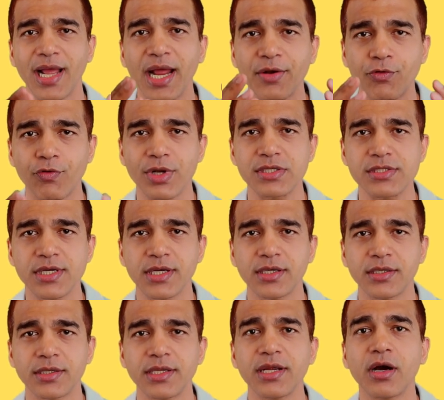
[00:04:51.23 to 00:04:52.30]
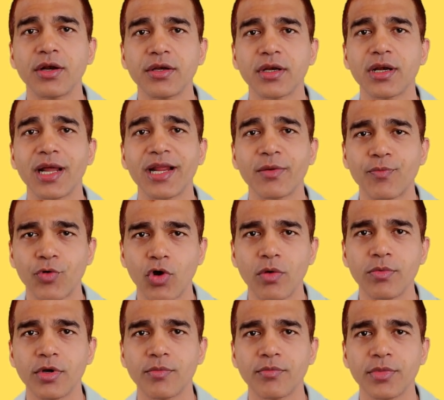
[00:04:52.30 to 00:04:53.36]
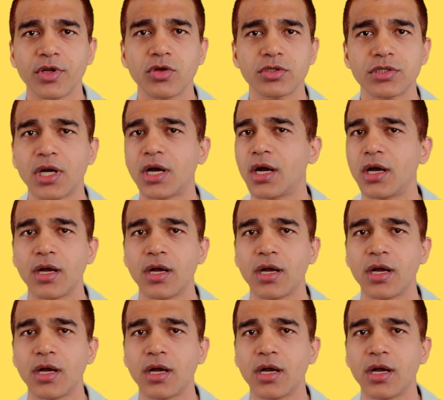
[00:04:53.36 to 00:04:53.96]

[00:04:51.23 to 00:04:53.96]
addressing the underlying problem because